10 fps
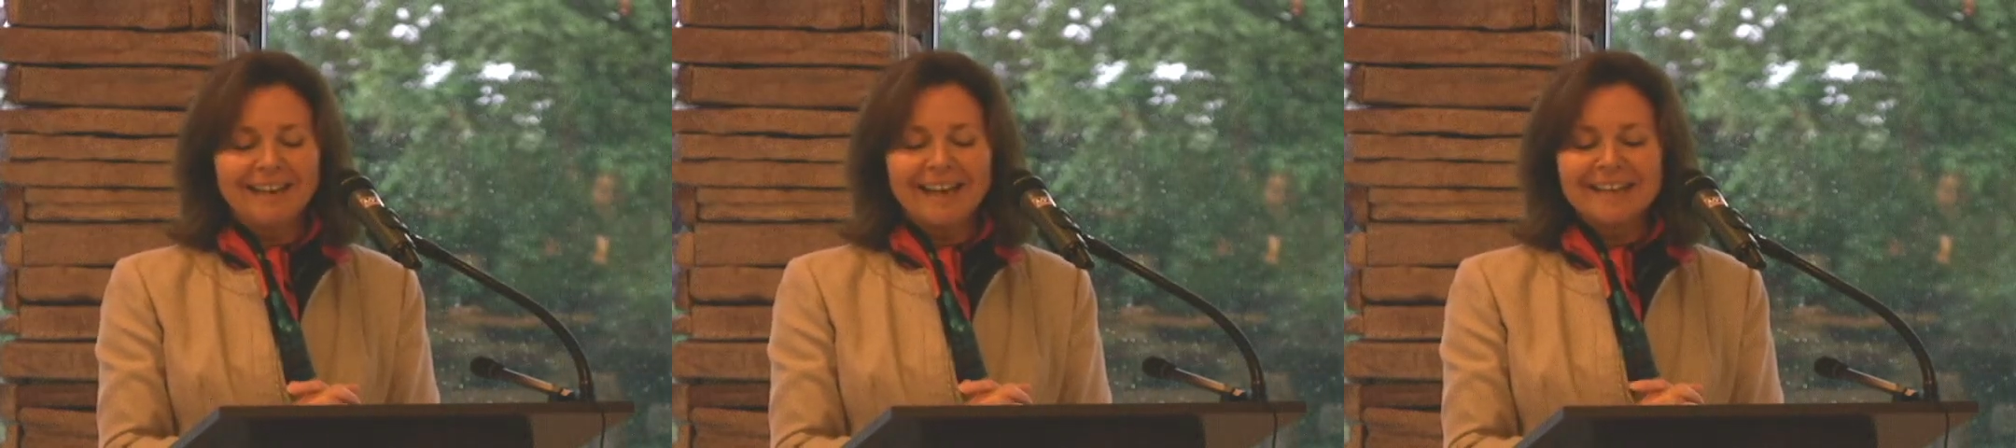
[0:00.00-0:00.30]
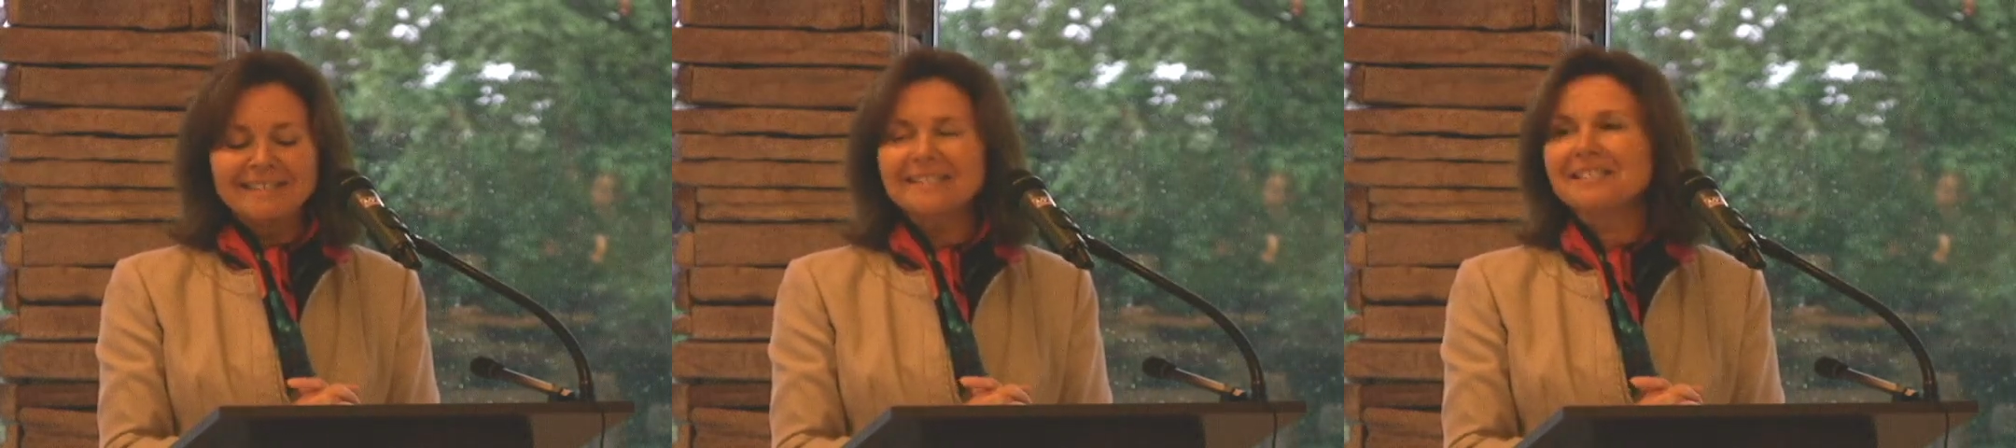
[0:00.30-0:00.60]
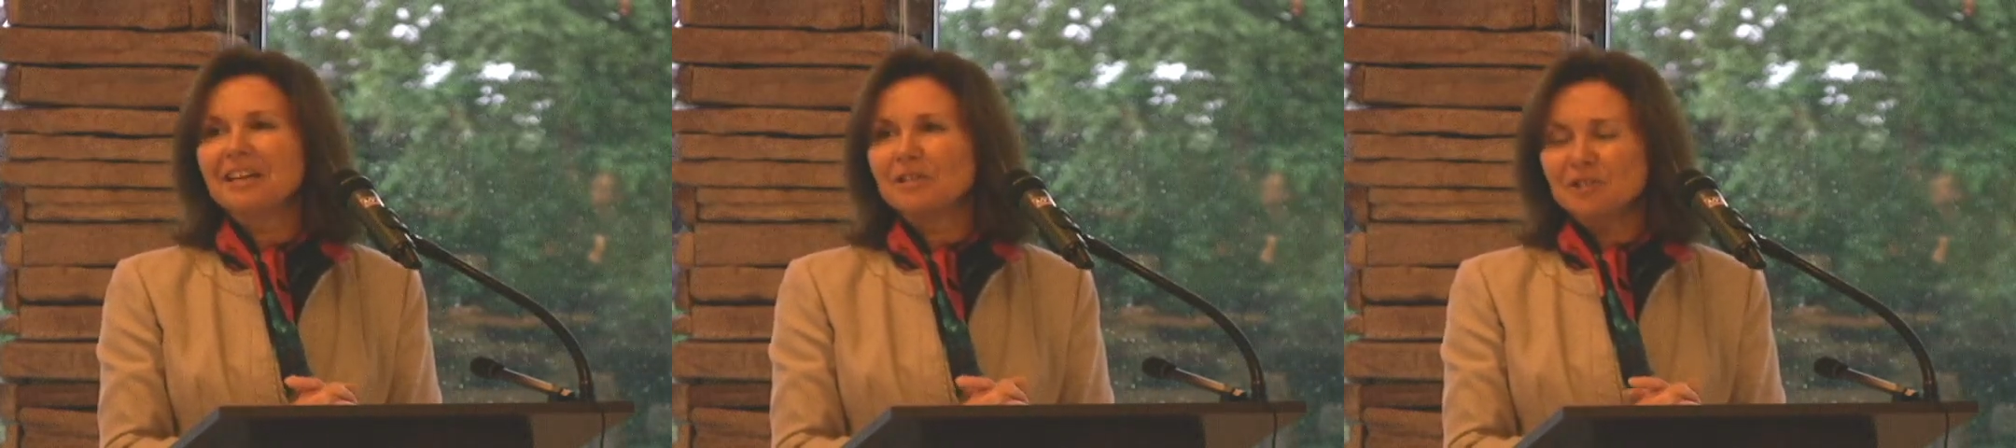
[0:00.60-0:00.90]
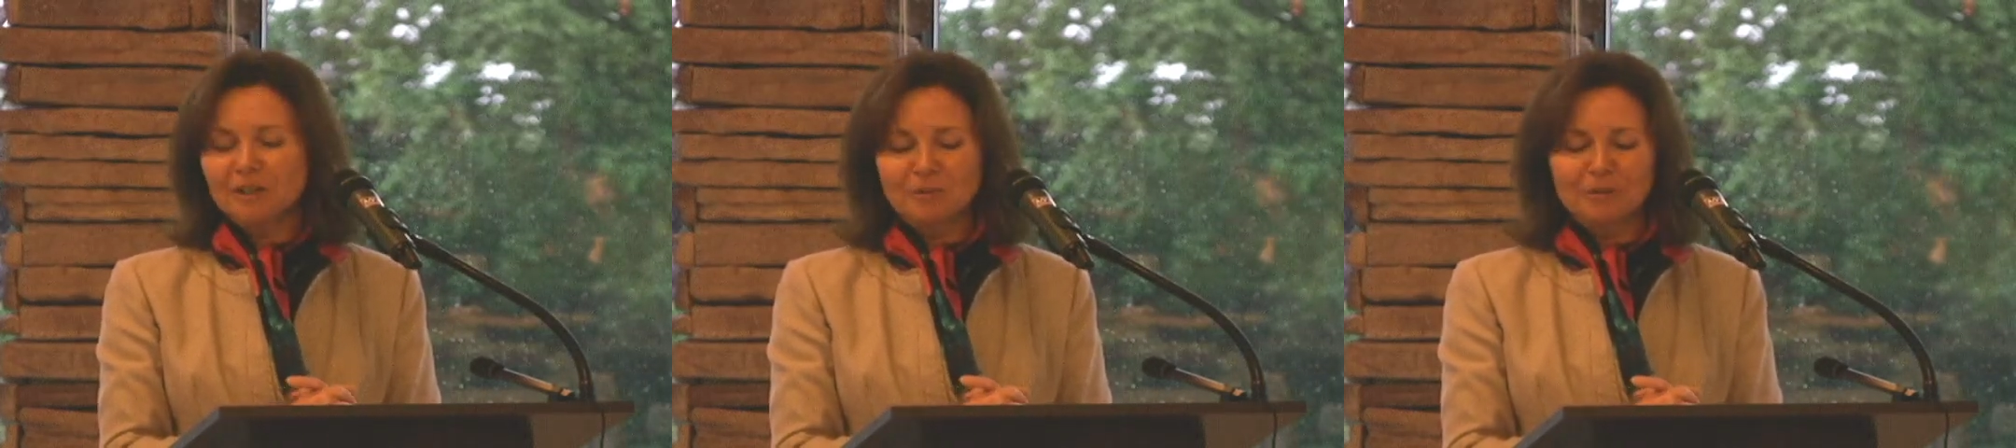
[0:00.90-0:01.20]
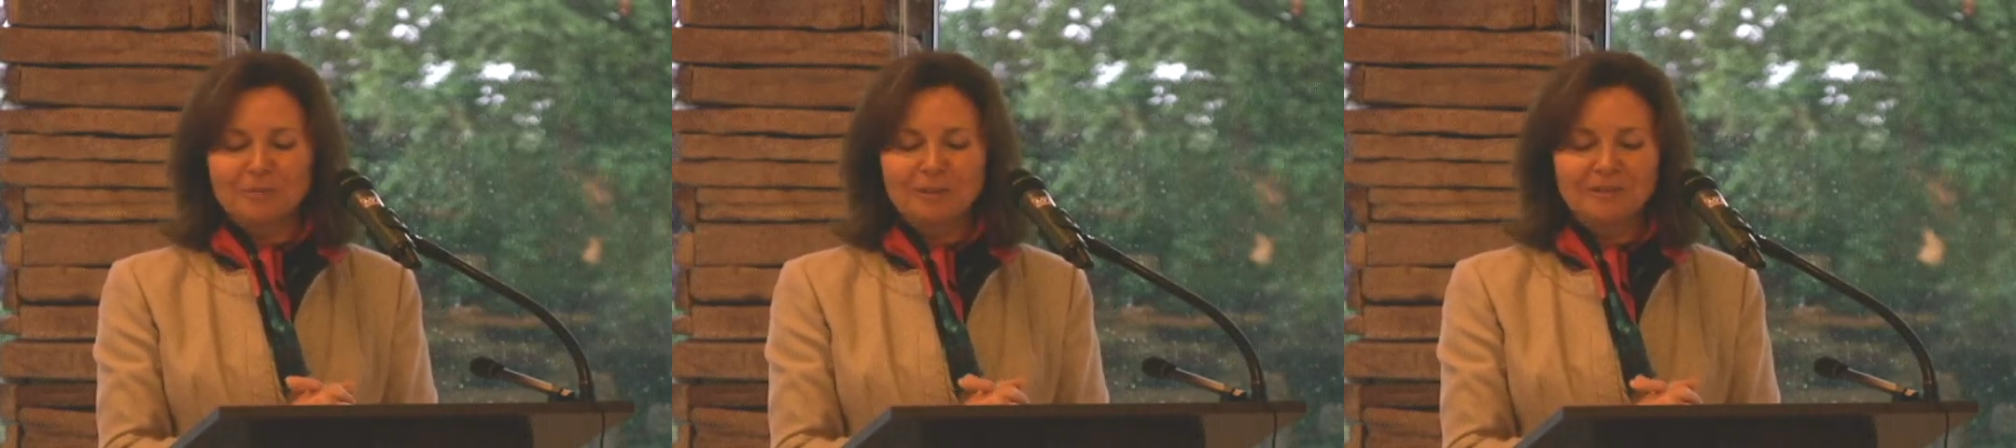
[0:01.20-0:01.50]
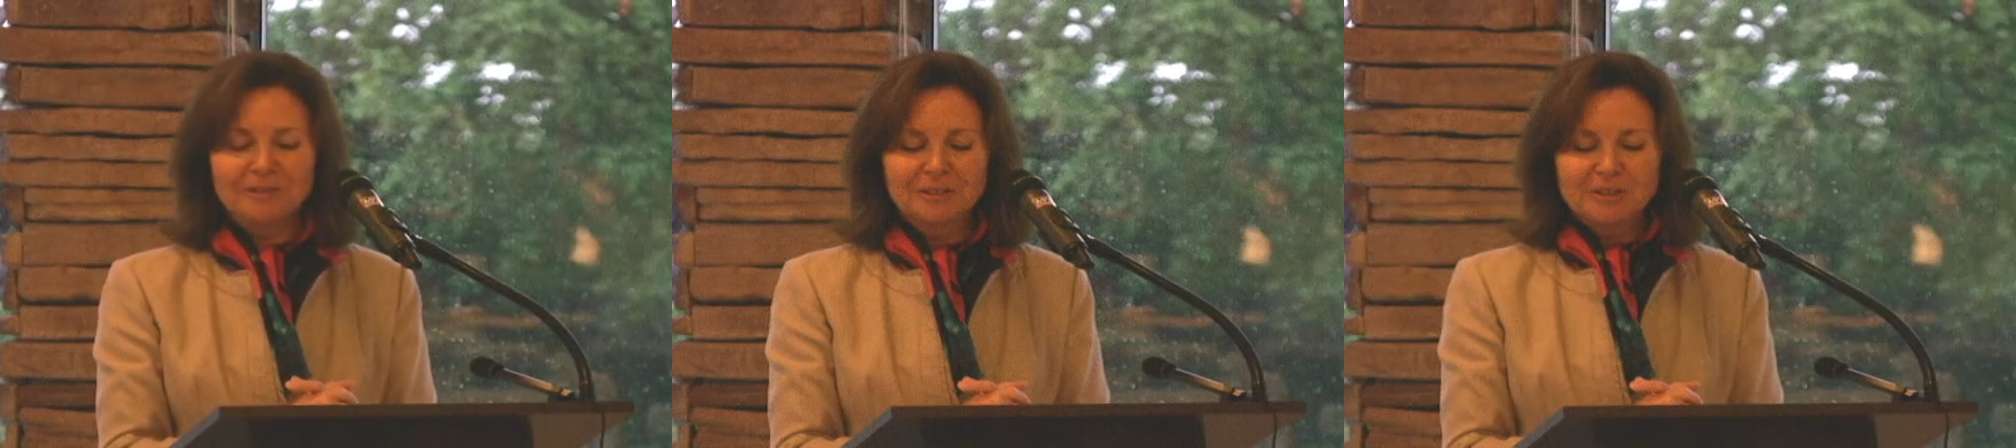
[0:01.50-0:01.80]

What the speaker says: and state chairwoman,